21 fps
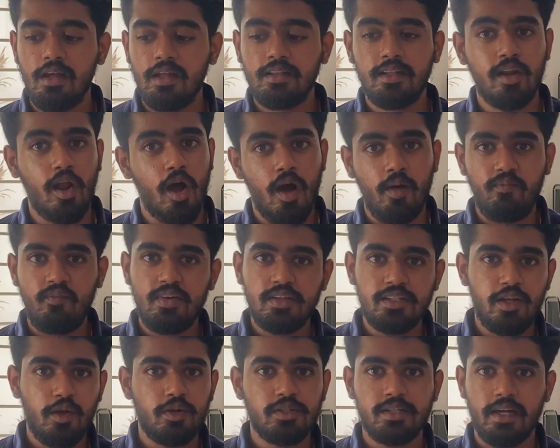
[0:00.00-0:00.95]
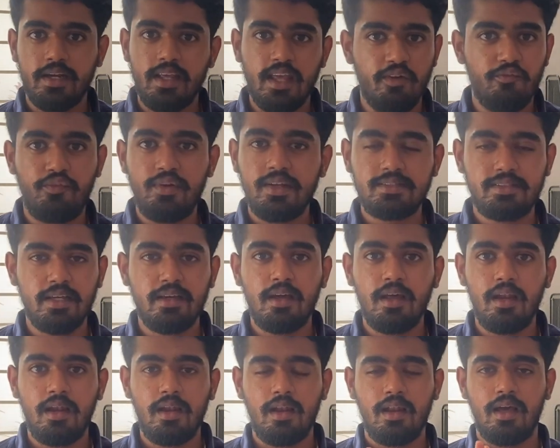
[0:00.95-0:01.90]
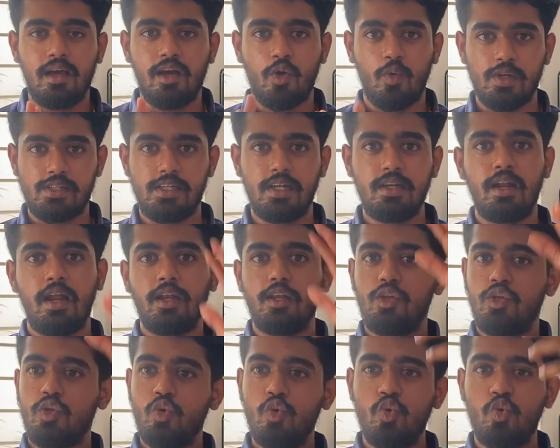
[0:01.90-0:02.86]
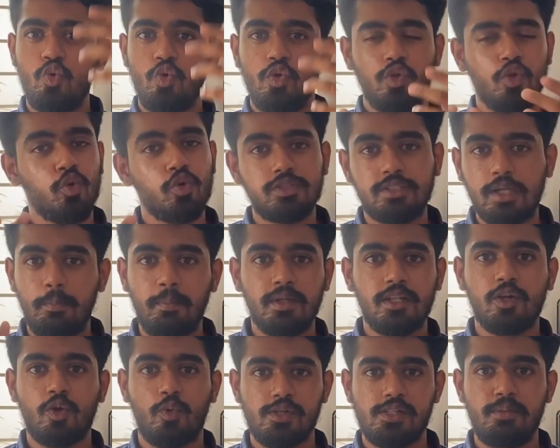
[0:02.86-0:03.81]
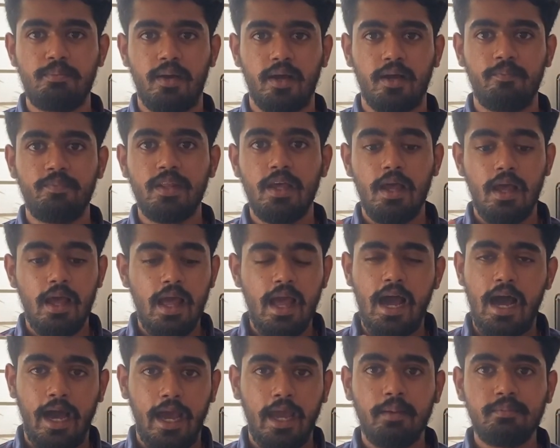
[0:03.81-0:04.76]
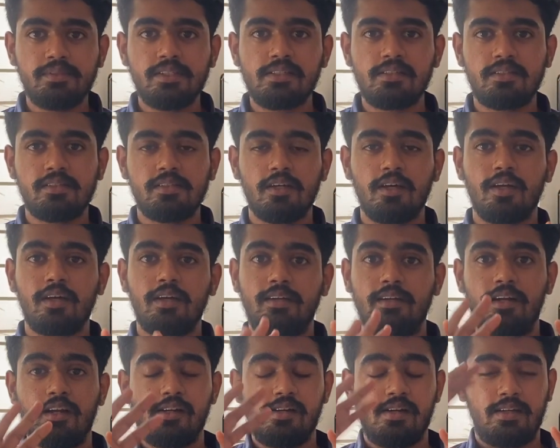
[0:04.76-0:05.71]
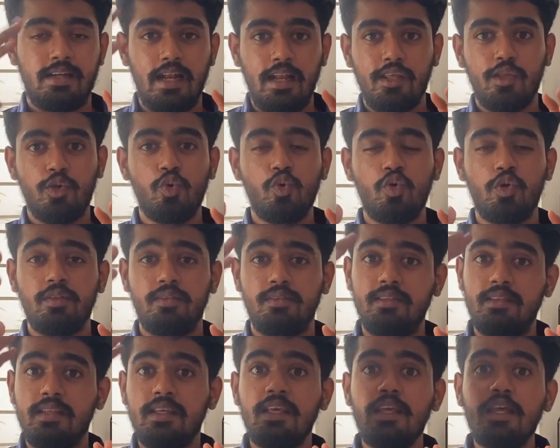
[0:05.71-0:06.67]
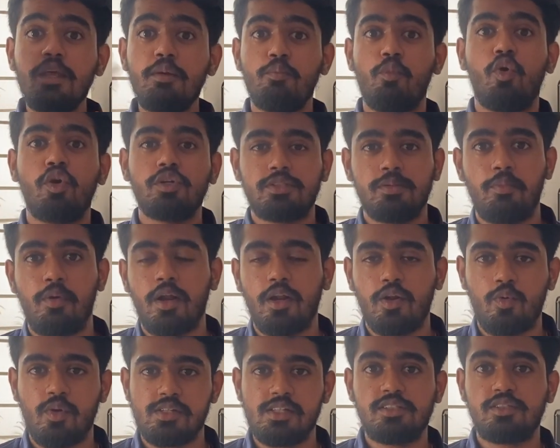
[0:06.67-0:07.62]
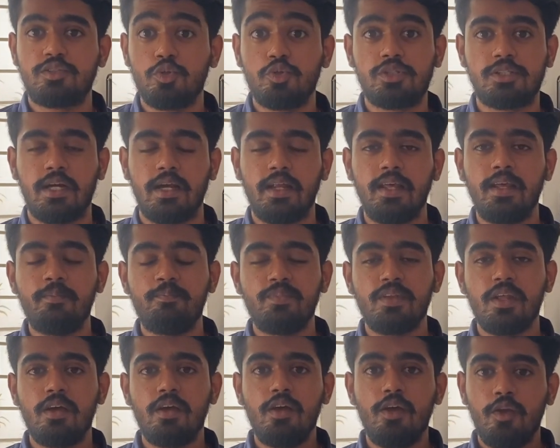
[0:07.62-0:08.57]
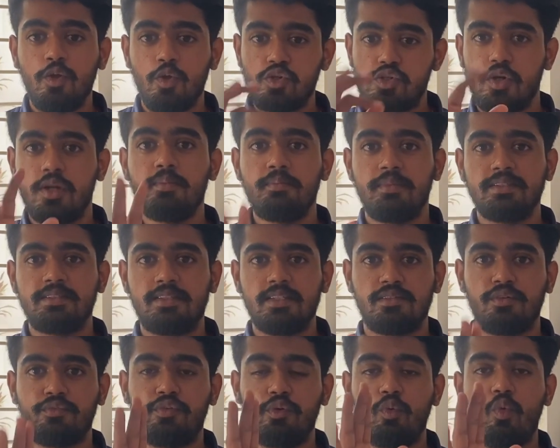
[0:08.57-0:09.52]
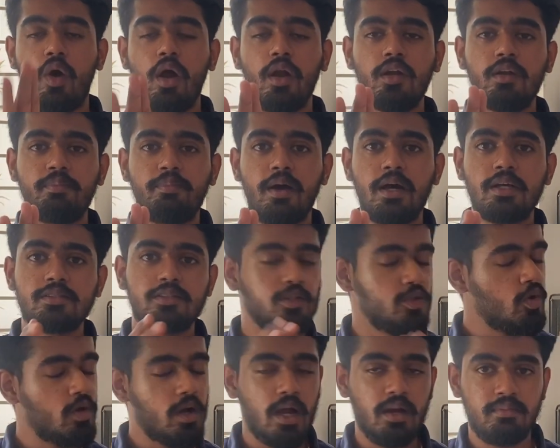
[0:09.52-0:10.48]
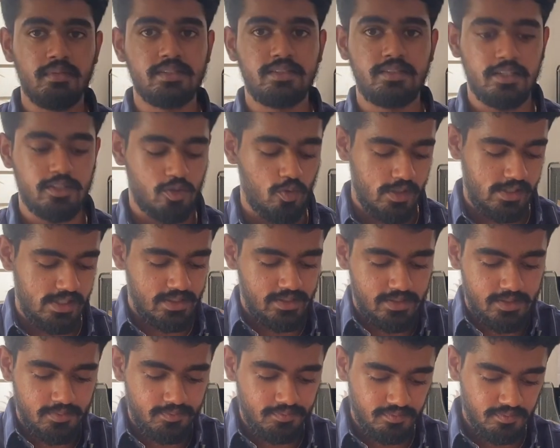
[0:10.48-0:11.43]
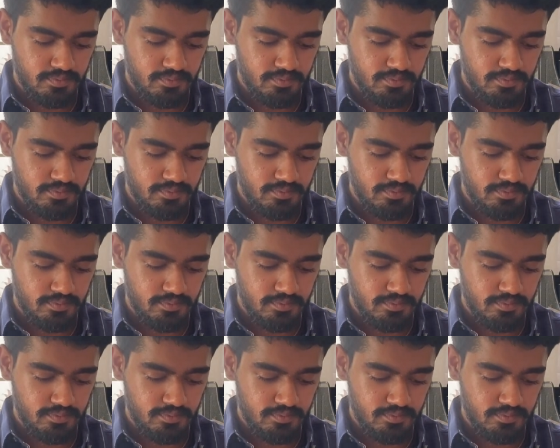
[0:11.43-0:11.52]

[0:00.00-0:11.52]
then obviously you have to study every single question and you use some other question bank. I am just telling you the most important questions to study. You shouldn't miss this. If you want to pass, you can't miss these questions.